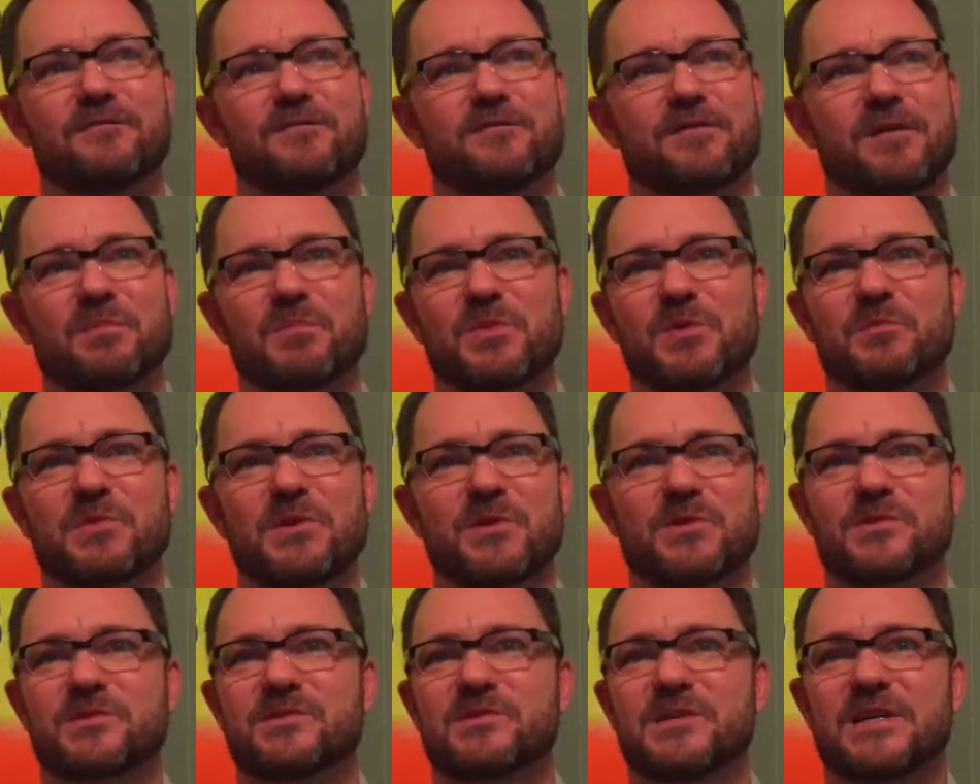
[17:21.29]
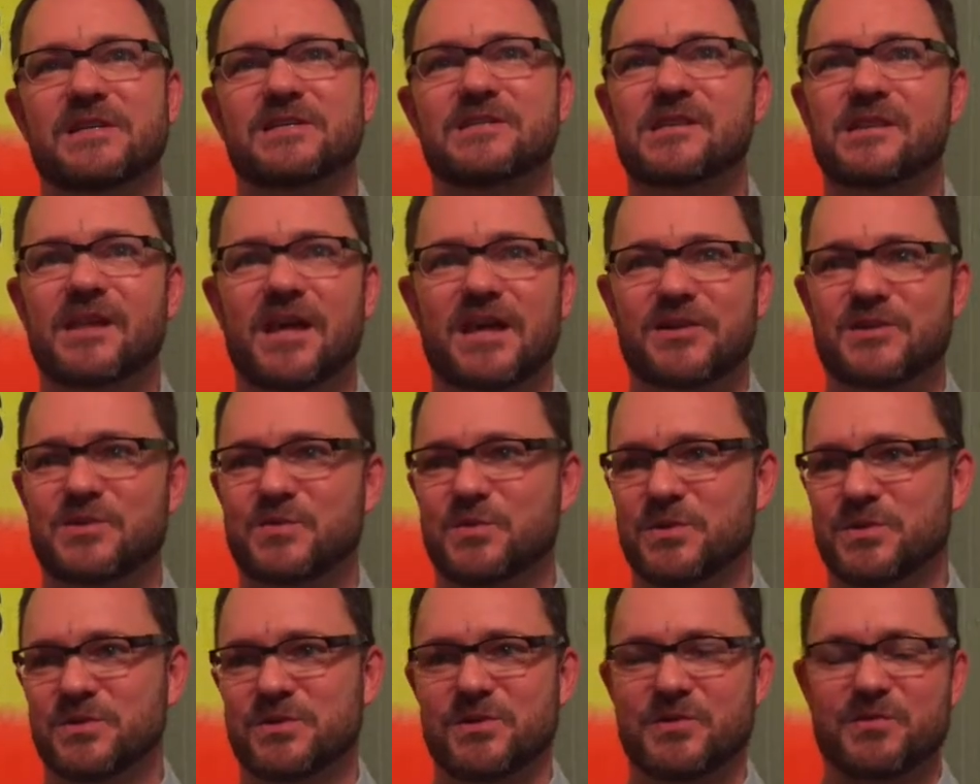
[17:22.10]
from the most
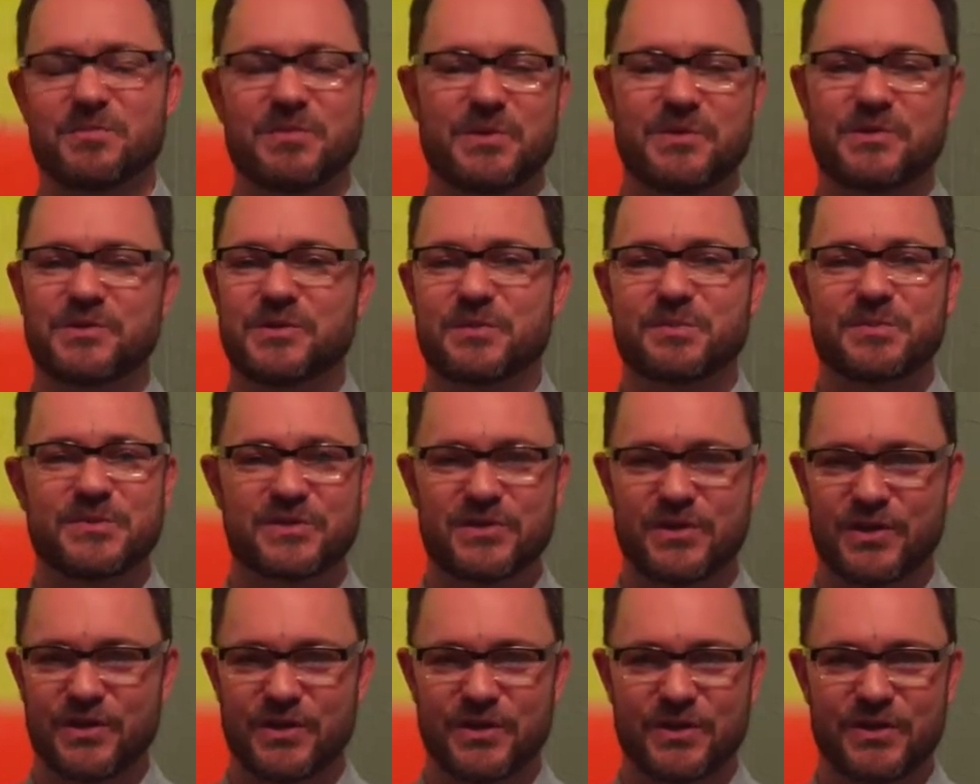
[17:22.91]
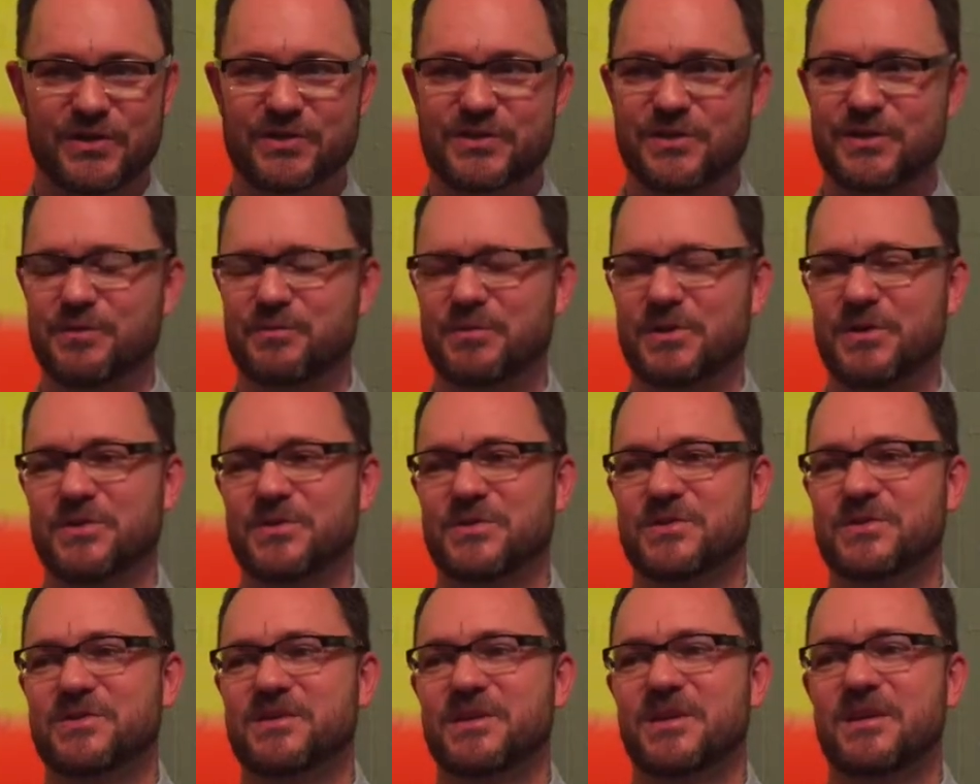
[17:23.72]
intellectual to the most absurd to the
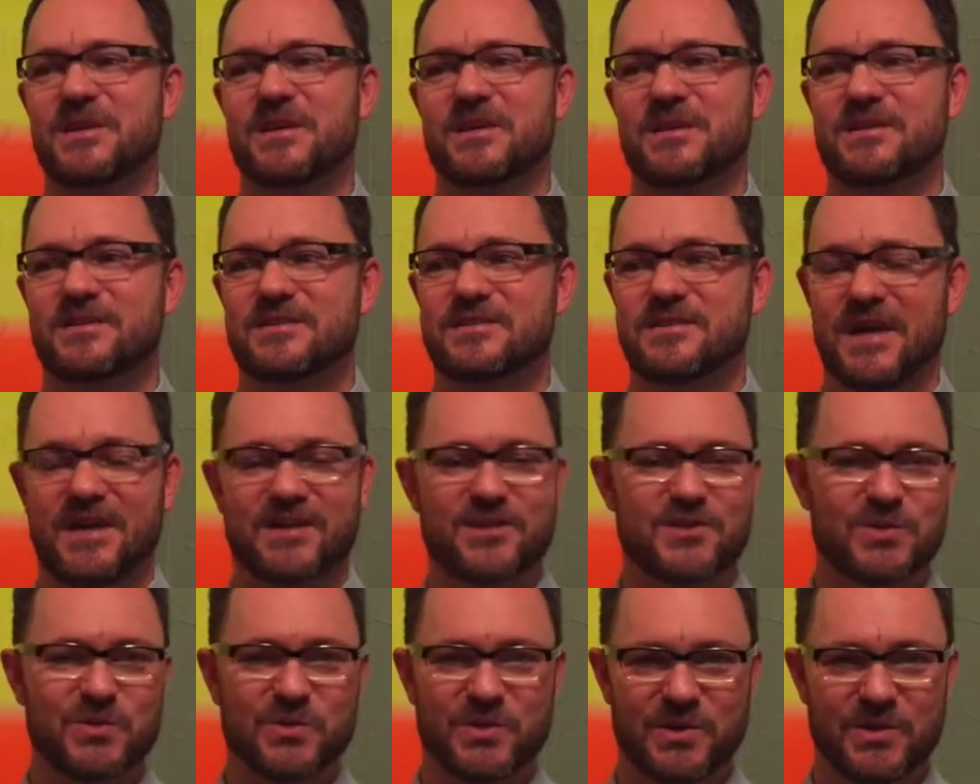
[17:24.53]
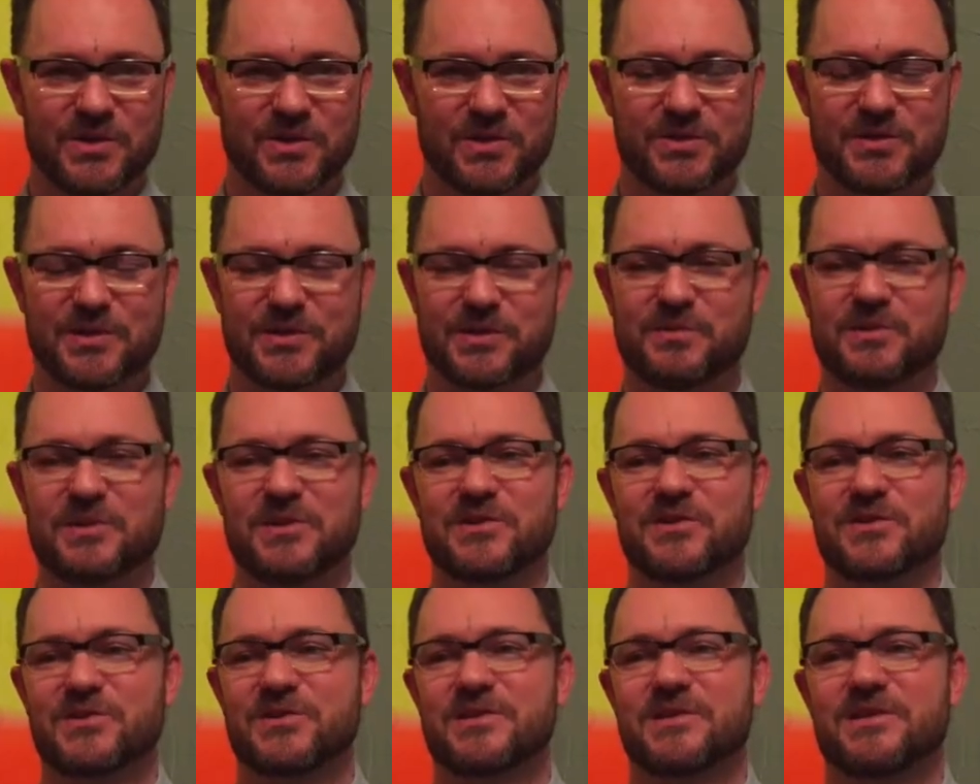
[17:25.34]
most sexual to the
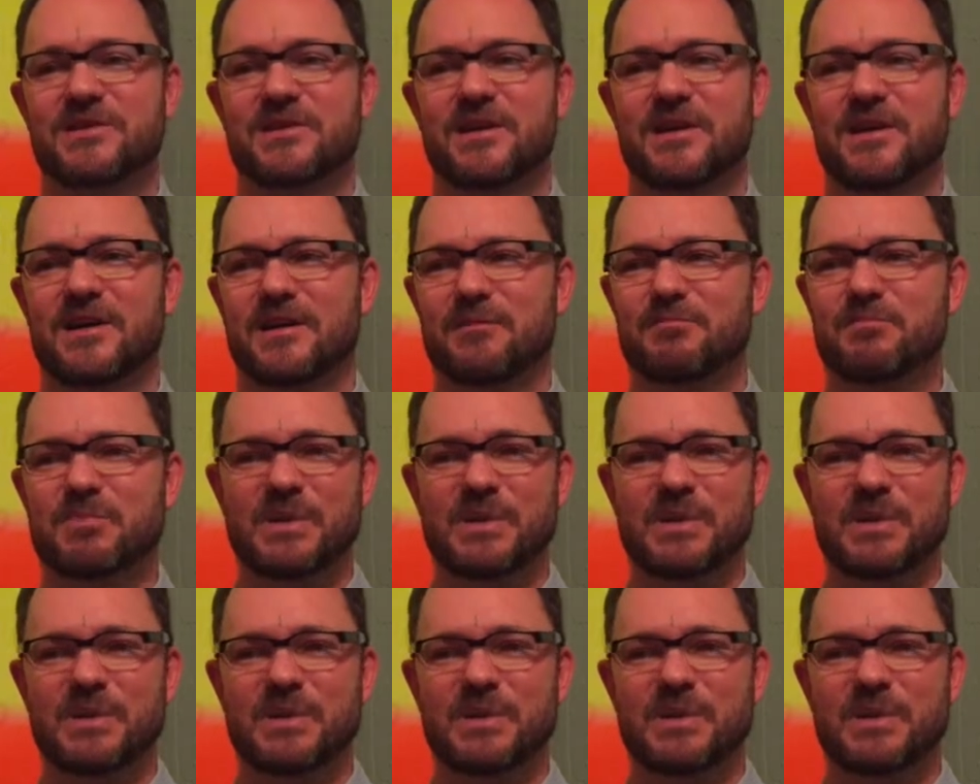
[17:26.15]
most uh,